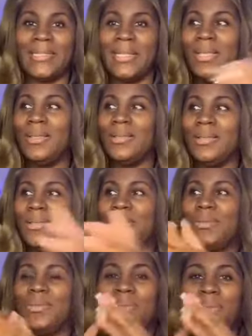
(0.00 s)
in,
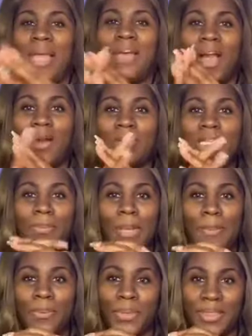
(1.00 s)
you have all these
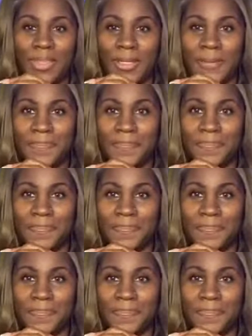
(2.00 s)
people with you.